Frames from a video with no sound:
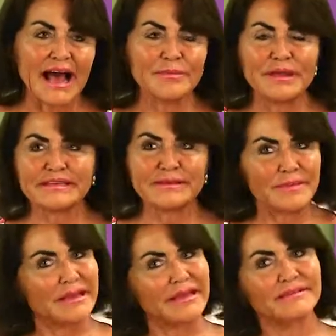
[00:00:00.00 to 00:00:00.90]
I mean, to
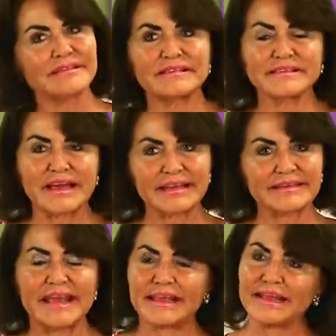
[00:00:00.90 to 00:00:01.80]
me, this is like
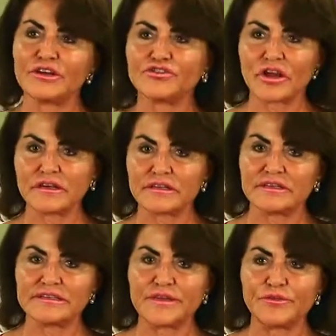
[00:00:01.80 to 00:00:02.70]
taking a drug
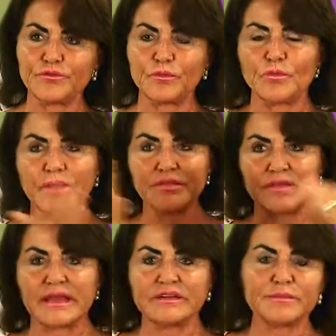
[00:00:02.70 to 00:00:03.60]
to save you from one
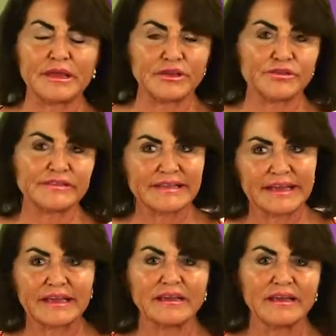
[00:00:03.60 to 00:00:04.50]
thing to make you
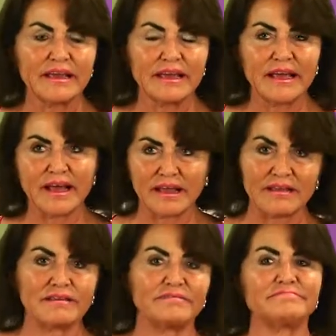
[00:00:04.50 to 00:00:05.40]
sick
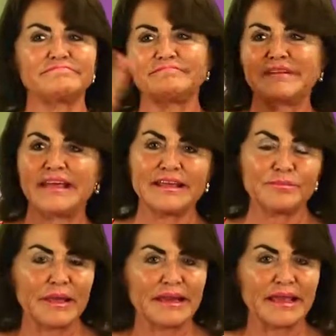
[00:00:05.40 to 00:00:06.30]

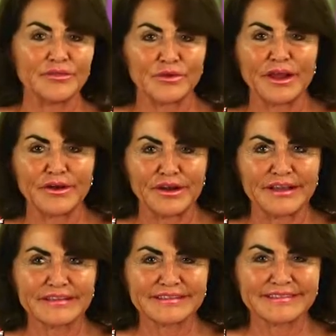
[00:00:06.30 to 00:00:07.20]
in many other
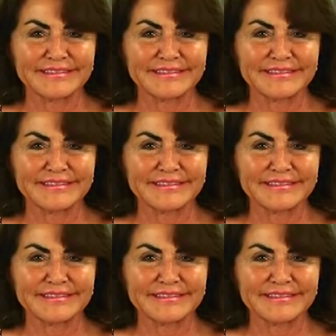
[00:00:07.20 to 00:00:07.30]
areas.